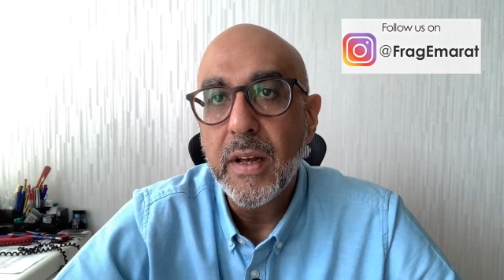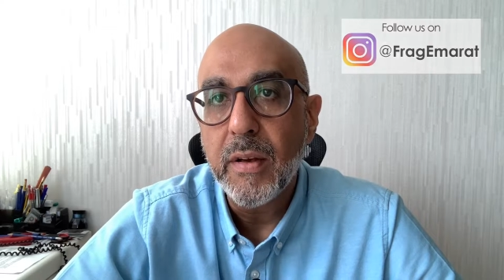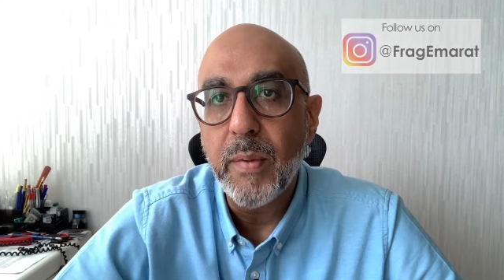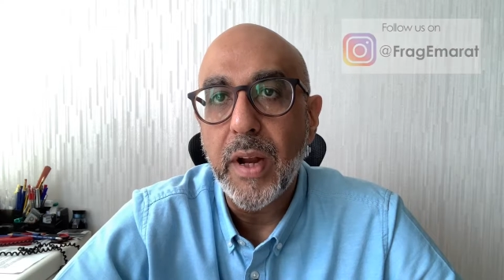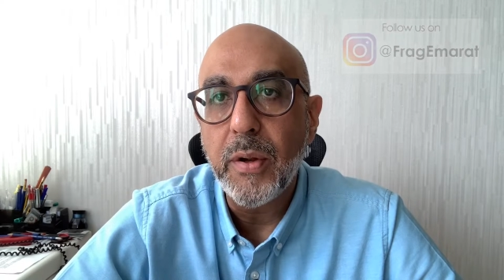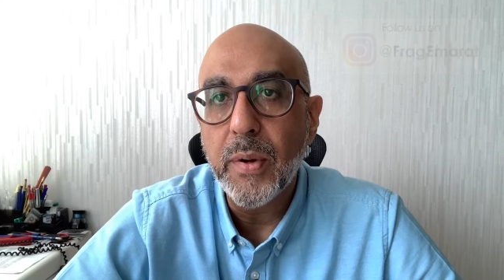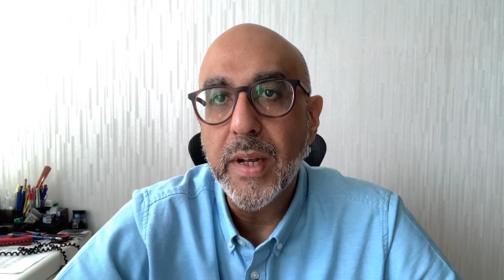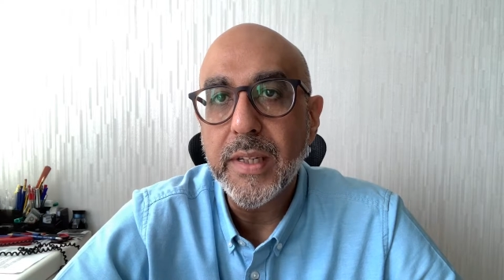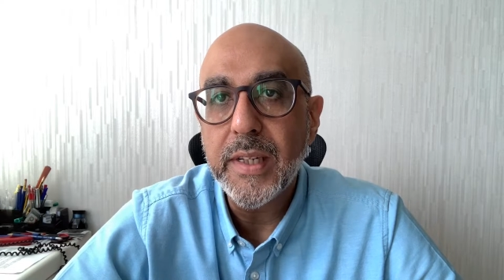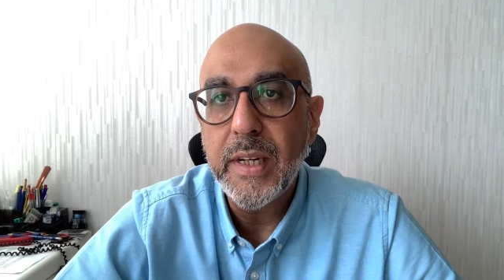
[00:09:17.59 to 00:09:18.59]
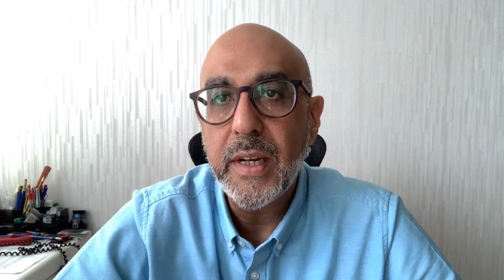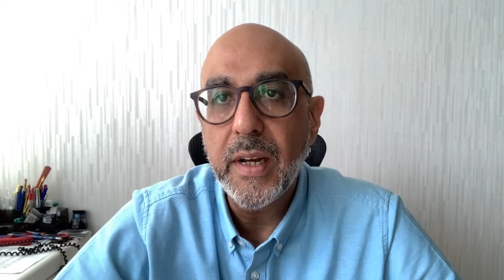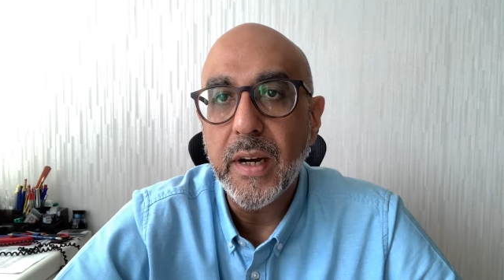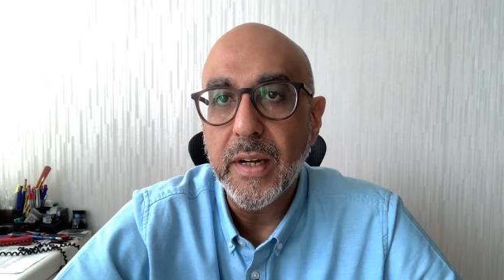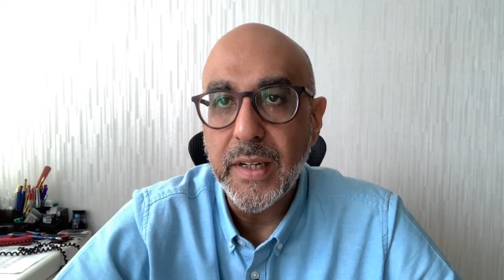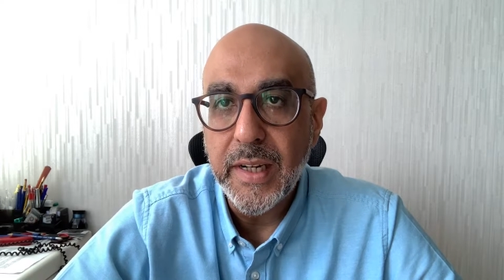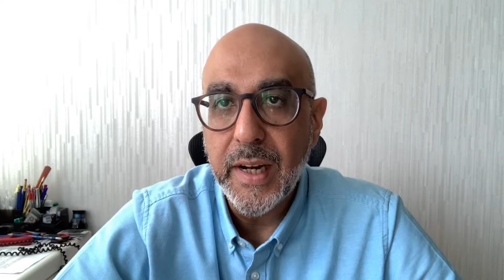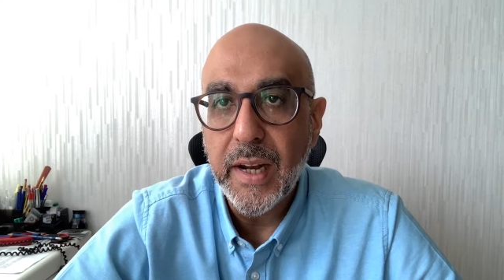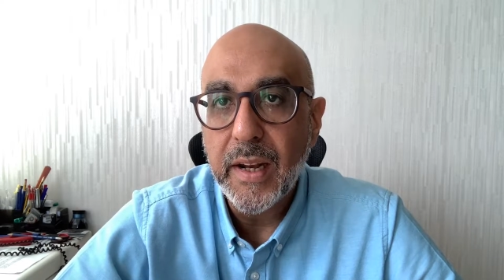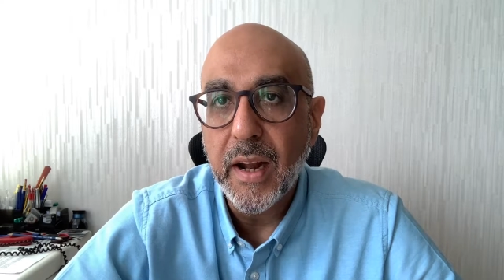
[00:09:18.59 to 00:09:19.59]
where you can see a
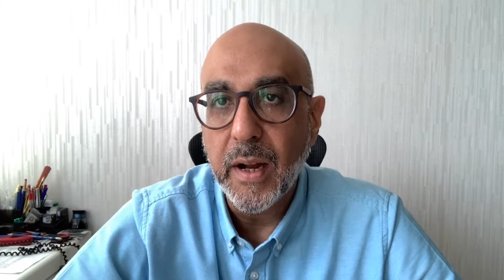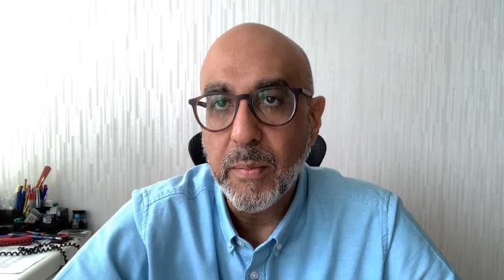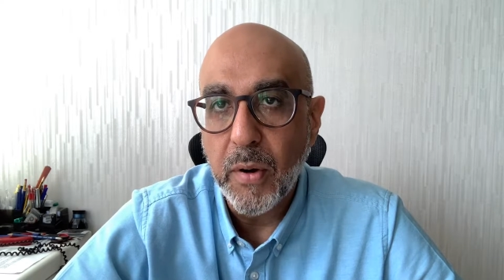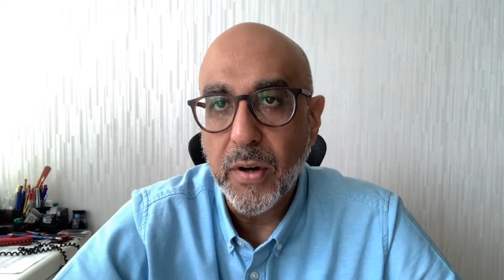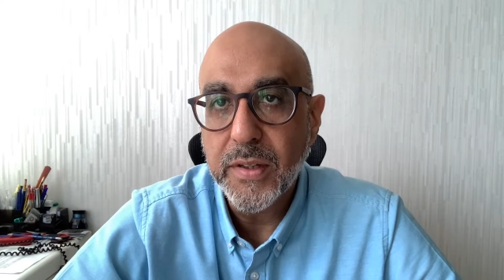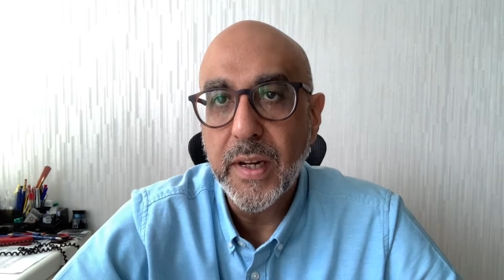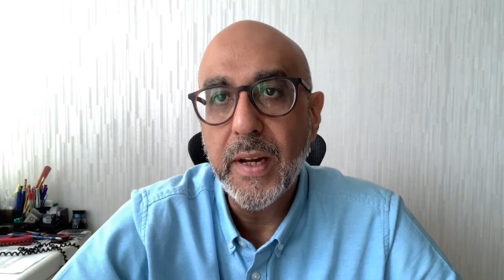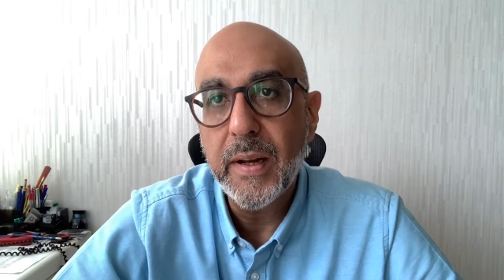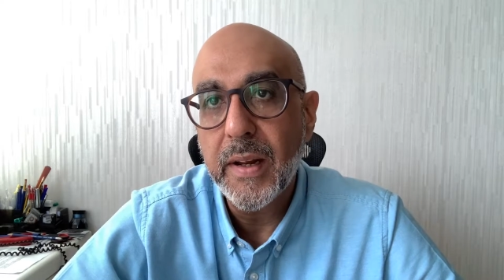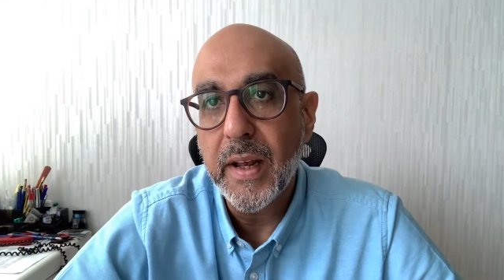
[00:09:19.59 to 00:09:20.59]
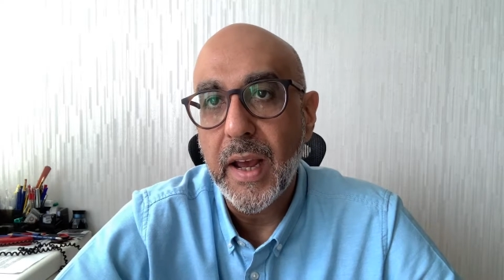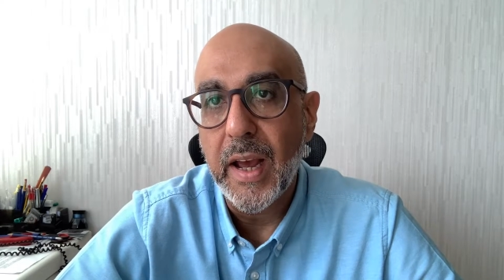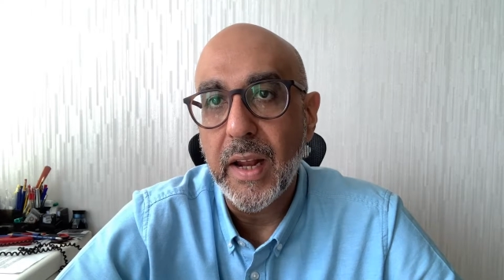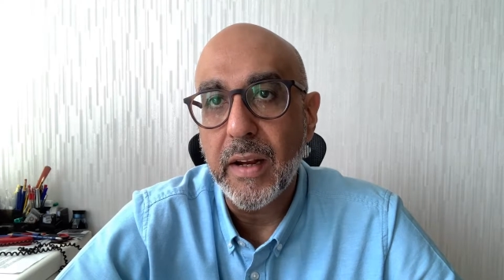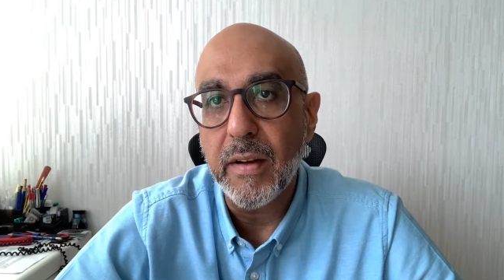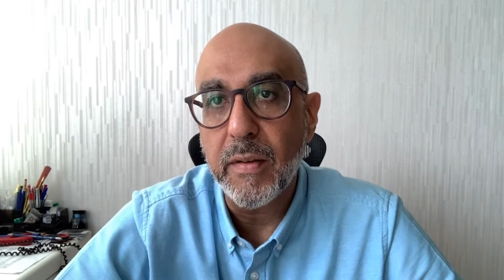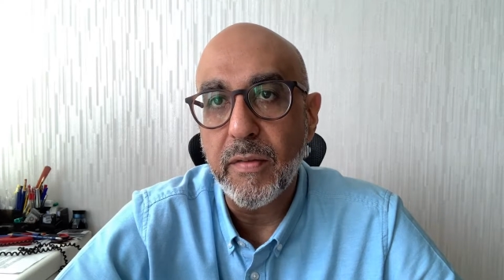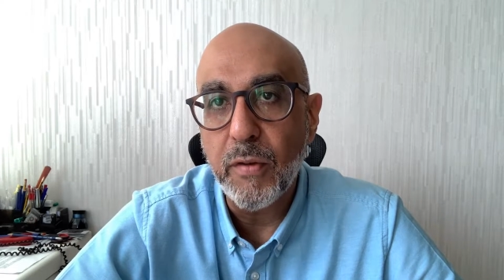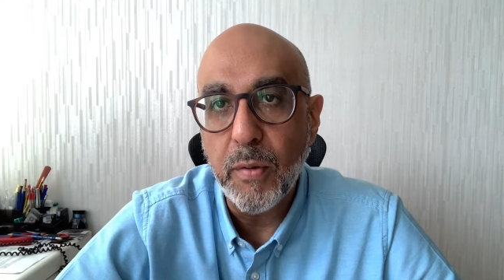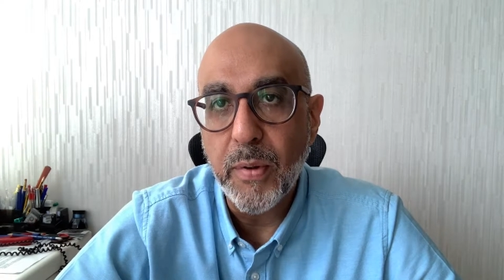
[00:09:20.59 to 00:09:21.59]
detailed unboxing and
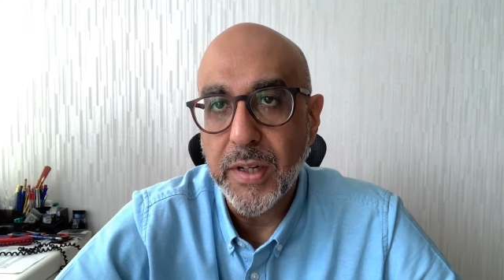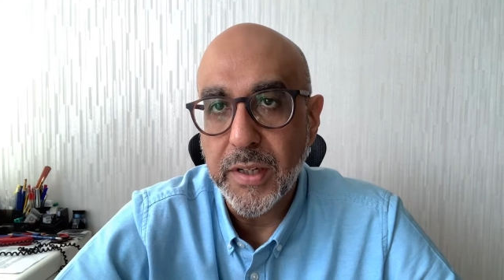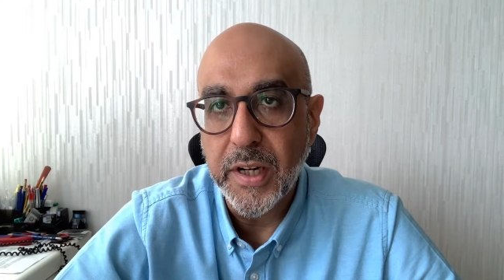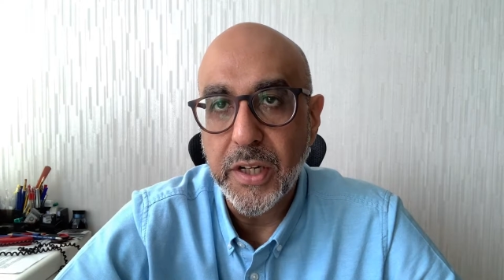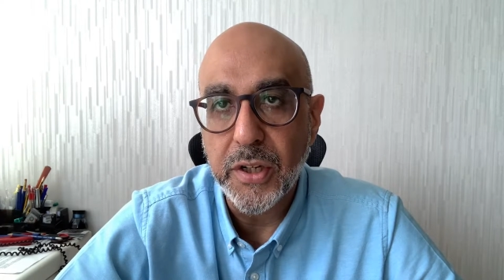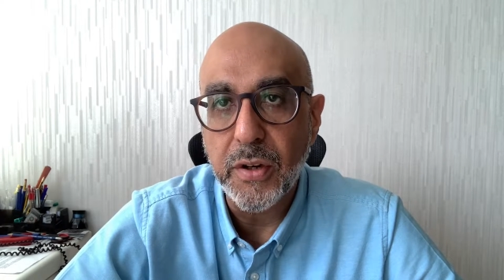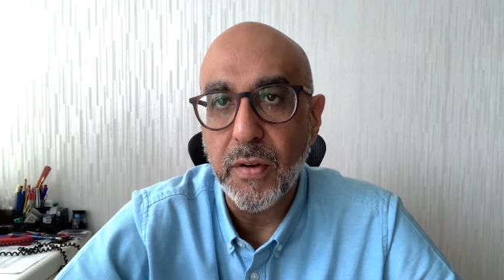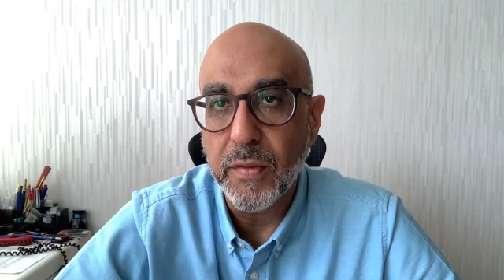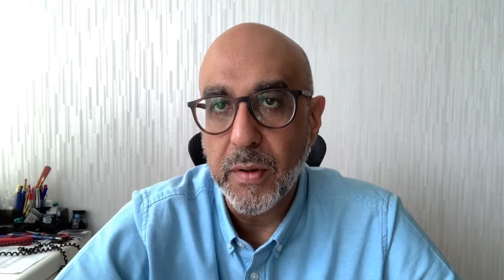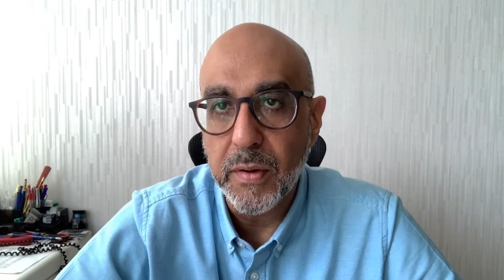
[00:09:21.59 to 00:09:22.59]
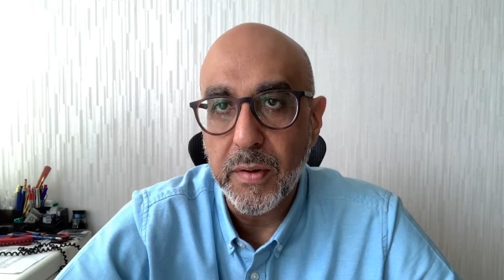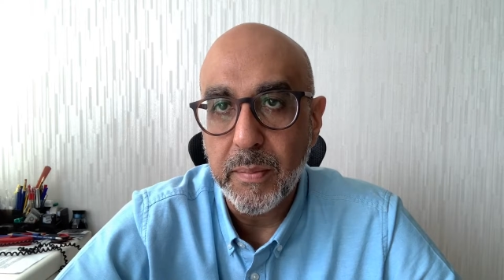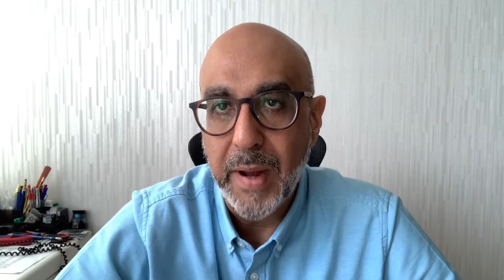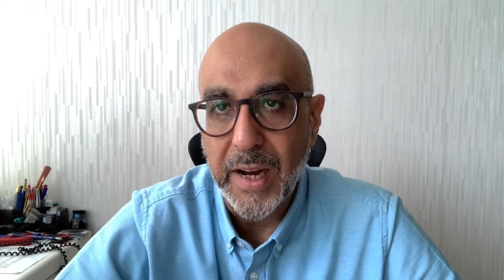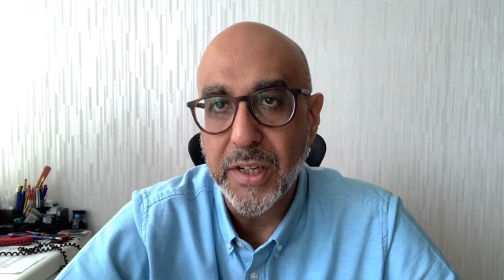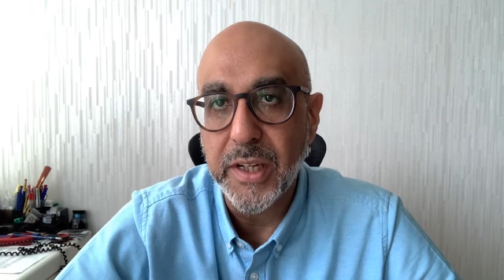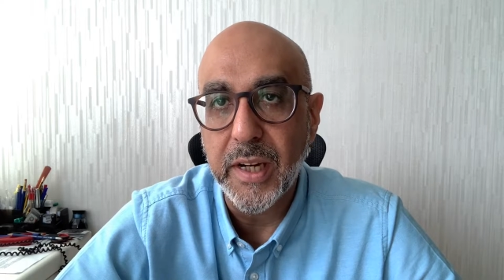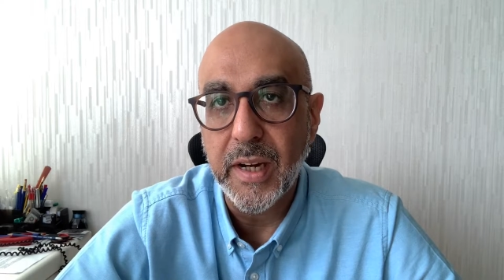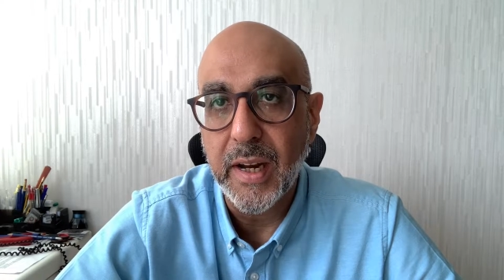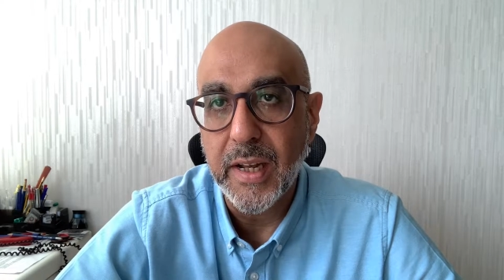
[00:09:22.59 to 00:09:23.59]
full presentation of the
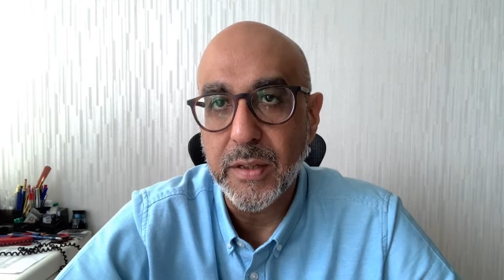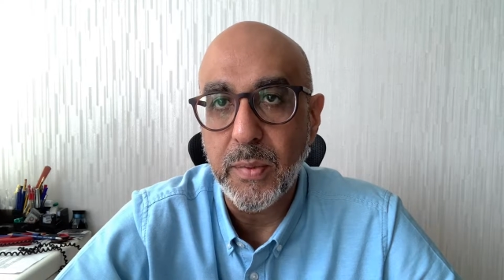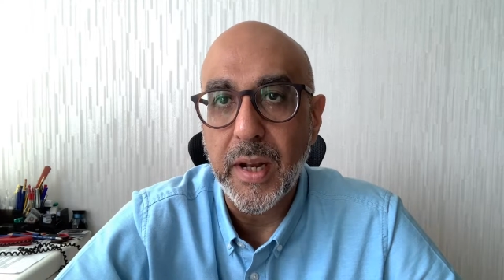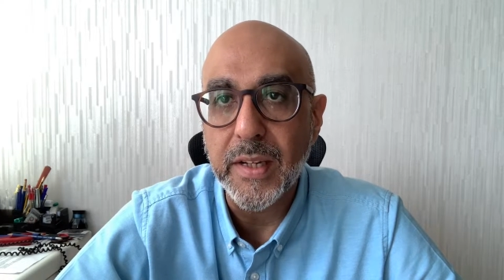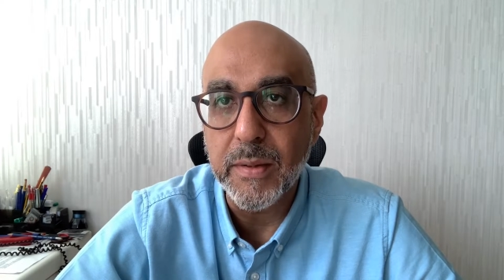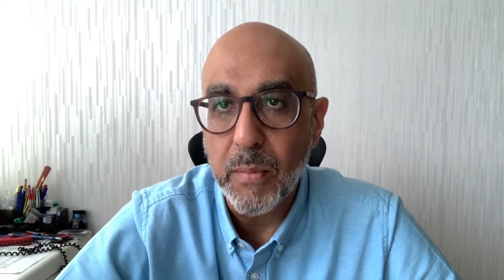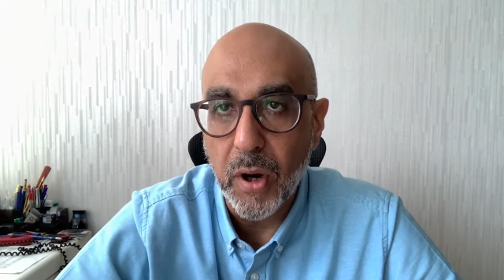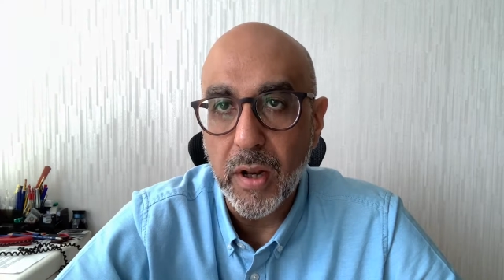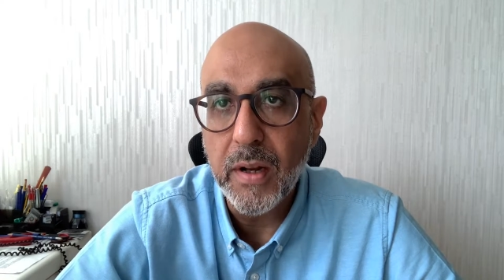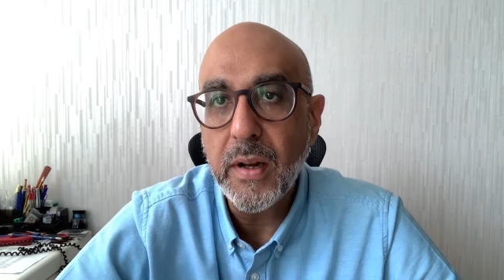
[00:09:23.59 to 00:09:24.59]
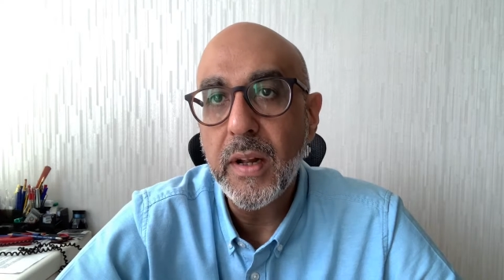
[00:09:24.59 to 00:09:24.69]
packaging as well as the bottle.